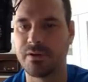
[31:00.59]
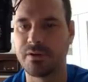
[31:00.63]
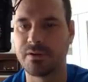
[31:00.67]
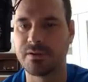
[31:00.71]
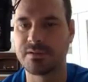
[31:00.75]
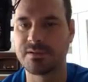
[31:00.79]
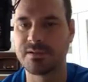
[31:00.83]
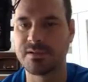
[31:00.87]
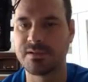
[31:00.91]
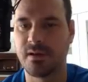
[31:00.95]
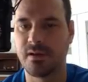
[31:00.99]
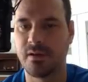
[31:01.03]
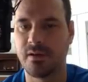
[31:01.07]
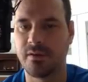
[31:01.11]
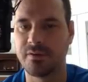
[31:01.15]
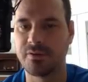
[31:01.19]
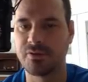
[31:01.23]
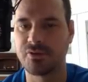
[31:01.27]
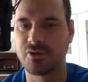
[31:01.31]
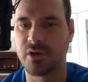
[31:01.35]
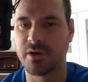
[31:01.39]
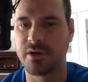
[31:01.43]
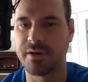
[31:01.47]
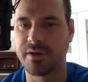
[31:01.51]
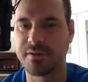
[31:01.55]
You can see all the
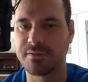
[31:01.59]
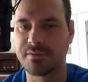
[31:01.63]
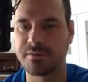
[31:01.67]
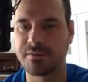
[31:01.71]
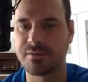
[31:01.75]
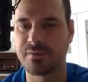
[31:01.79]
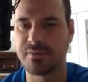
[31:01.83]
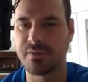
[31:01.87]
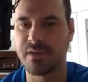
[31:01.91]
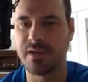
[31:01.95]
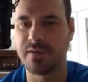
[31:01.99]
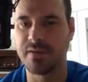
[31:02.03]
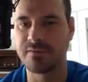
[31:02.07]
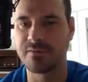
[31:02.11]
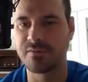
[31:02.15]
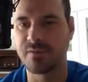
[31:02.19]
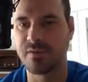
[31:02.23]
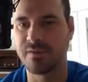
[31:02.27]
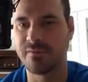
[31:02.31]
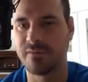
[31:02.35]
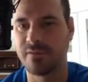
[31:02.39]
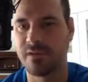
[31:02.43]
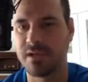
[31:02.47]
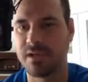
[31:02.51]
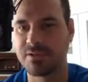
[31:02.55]
drawdowns that we have. So
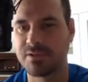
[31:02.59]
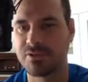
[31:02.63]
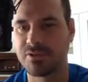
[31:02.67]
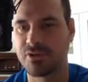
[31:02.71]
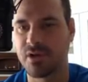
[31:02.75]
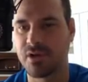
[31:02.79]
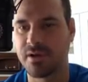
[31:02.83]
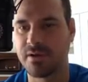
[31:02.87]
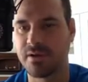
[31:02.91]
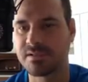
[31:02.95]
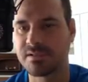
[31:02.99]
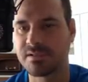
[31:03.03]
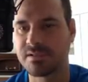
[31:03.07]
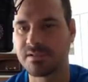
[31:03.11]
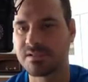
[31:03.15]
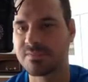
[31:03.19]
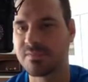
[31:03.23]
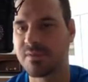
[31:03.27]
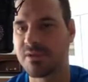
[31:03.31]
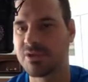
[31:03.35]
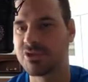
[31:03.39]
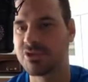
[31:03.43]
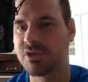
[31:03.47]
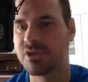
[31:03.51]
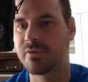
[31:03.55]
we have lots of drawdowns,
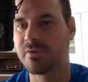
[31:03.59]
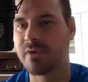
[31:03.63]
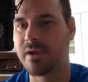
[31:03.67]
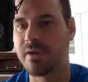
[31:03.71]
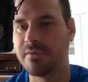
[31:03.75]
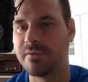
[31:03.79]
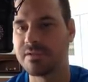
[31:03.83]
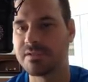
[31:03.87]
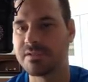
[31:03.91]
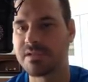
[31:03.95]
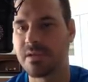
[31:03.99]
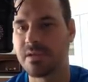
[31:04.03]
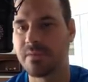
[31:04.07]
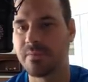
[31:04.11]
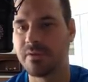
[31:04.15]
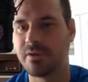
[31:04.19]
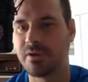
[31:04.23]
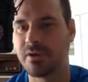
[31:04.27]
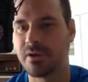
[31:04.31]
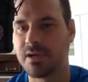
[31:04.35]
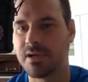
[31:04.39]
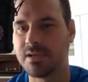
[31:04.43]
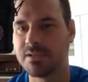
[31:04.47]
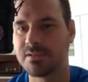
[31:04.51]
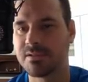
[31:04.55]
especially around this time of
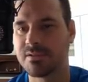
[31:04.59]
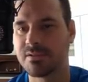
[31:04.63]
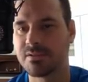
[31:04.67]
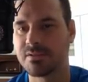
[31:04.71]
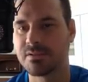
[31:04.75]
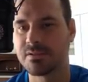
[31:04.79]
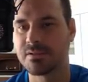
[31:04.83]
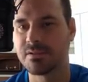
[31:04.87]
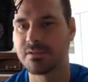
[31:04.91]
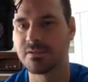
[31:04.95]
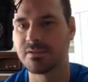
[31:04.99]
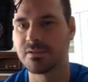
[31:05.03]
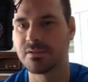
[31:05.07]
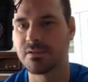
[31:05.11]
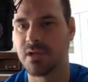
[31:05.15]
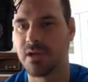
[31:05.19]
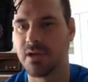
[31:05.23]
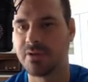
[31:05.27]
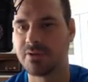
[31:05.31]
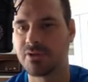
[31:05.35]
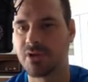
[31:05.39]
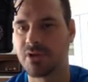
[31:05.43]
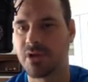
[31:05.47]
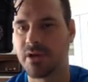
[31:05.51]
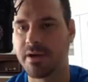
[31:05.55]
year, guys. There's a
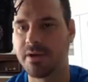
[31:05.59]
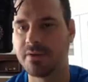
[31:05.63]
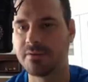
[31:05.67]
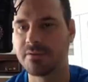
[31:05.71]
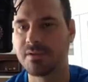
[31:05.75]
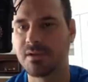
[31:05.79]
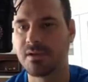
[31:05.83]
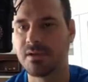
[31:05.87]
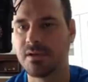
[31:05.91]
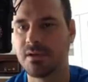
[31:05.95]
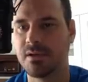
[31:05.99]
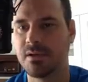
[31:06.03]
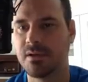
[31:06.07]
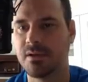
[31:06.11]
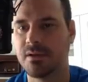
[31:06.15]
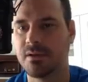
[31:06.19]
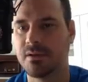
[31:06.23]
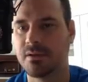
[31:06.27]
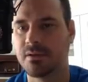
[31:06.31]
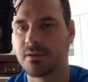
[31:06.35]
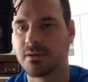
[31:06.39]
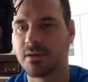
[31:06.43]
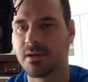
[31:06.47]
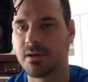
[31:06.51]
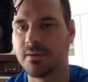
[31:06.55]
lot of drawdowns.
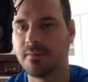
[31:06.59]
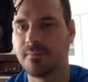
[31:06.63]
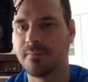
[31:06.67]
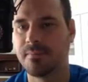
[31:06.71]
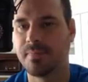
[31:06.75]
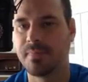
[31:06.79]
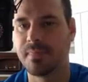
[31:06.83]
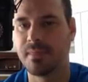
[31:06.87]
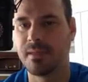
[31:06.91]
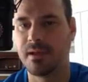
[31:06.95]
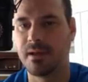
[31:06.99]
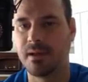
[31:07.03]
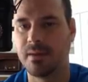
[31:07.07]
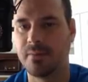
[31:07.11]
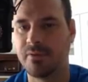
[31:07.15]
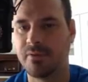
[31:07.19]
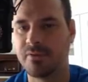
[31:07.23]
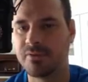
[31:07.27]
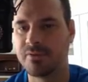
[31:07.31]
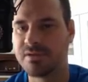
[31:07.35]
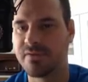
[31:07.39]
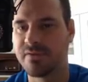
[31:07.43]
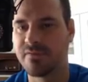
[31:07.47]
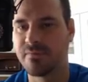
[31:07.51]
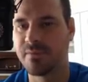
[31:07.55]
Okay, but
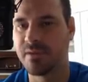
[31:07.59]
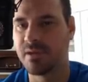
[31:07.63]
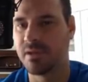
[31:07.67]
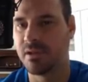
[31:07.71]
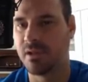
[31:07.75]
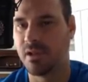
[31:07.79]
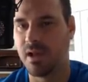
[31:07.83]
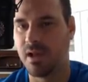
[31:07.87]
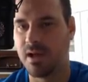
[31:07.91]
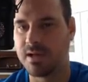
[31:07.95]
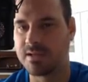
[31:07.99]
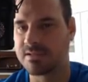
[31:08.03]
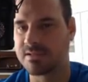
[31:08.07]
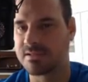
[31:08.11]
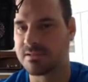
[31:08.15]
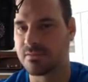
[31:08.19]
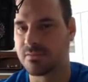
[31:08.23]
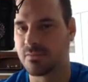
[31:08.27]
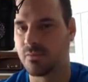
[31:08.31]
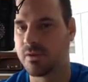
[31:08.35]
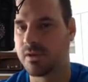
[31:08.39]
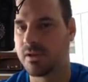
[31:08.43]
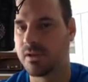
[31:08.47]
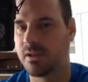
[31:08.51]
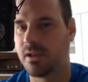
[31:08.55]
there's never been a loss.
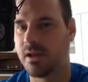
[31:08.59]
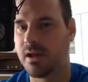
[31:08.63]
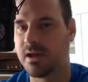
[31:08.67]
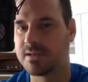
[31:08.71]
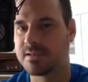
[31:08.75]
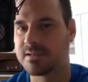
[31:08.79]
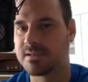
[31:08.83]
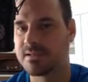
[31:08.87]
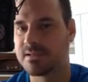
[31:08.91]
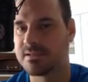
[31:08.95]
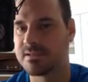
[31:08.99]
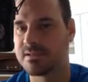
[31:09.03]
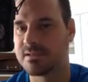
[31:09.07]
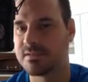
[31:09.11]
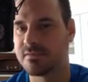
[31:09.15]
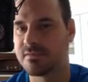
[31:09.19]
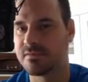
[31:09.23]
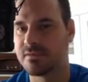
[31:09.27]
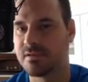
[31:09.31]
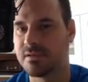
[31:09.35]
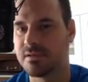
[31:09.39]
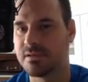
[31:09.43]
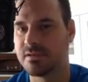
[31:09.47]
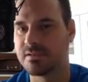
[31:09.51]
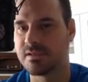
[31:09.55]
What a loss is
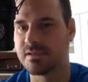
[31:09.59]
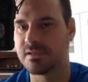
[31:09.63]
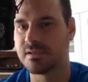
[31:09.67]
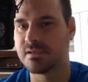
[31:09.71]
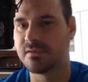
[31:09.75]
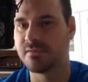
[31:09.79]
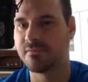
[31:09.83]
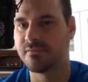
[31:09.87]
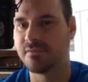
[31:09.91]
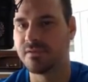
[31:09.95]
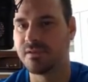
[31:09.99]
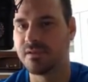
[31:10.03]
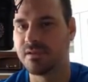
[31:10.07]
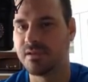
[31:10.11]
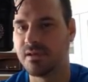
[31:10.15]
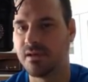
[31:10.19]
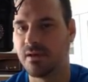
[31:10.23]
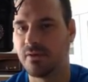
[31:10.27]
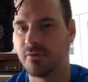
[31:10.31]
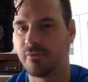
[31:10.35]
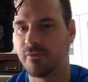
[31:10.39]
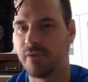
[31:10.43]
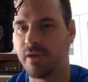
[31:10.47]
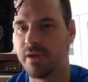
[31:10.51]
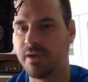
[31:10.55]
if the
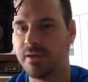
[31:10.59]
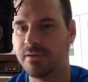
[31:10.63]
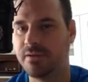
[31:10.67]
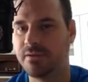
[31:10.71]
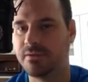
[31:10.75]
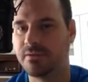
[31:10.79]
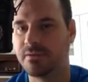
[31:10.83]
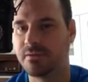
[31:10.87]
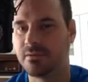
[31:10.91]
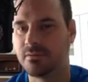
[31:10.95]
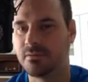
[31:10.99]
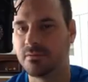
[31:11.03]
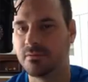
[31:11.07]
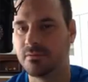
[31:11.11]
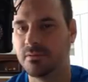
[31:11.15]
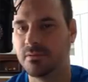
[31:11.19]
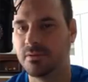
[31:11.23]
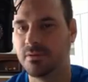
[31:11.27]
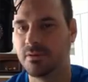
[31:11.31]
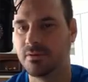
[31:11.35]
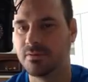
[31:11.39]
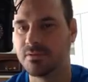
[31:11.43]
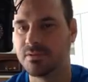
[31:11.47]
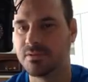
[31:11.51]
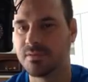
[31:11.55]
red
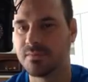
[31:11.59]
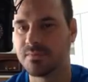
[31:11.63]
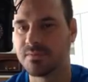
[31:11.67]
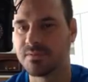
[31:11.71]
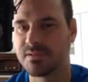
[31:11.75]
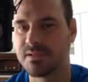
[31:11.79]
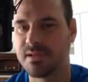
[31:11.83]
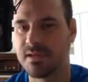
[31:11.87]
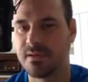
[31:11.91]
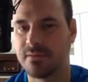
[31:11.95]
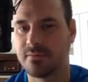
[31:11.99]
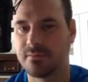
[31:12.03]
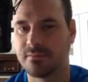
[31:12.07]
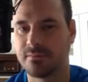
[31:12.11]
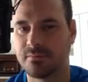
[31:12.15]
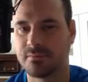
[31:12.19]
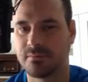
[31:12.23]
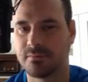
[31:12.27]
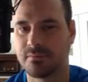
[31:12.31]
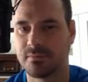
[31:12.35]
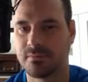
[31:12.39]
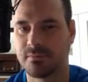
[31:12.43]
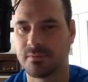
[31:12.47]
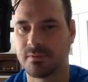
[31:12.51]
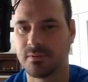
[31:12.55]
dips down,
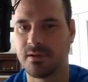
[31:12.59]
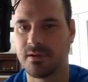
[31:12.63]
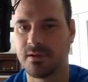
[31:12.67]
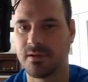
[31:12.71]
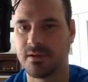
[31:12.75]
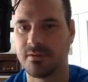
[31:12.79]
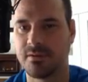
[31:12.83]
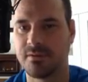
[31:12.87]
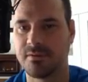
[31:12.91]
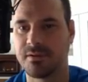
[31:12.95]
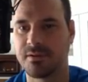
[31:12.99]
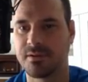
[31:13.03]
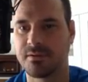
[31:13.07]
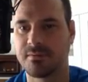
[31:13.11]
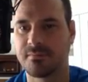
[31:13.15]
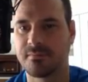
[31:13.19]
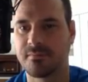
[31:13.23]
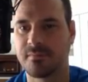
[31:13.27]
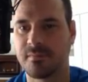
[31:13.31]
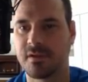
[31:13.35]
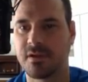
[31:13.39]
kind of thing.